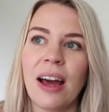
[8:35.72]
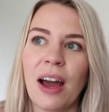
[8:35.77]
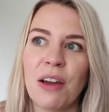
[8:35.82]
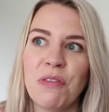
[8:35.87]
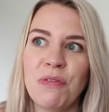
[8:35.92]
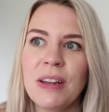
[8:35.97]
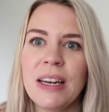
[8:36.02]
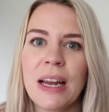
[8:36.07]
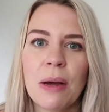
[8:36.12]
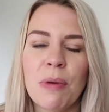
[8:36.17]

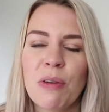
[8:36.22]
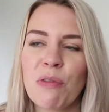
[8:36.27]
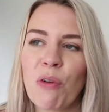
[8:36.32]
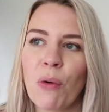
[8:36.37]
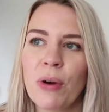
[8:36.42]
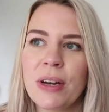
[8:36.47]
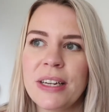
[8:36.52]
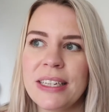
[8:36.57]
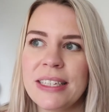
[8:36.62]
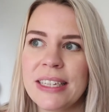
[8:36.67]
I feel like we've
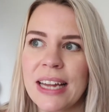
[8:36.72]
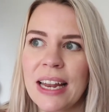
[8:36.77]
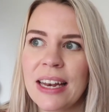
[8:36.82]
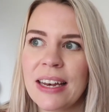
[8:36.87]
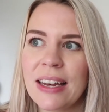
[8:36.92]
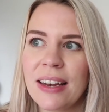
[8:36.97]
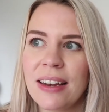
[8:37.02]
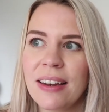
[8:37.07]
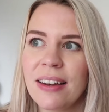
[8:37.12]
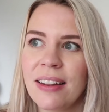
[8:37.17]
already
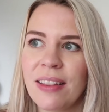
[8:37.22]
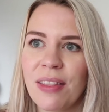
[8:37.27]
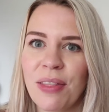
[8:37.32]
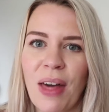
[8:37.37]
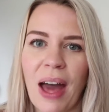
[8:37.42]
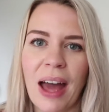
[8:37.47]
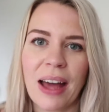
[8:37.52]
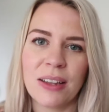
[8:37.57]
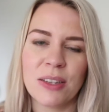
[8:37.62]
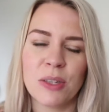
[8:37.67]
done
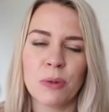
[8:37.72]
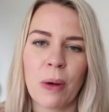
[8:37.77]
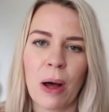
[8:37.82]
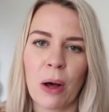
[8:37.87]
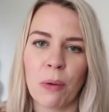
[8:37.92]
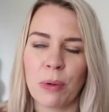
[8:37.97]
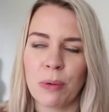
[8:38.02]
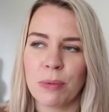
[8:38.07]
that as well.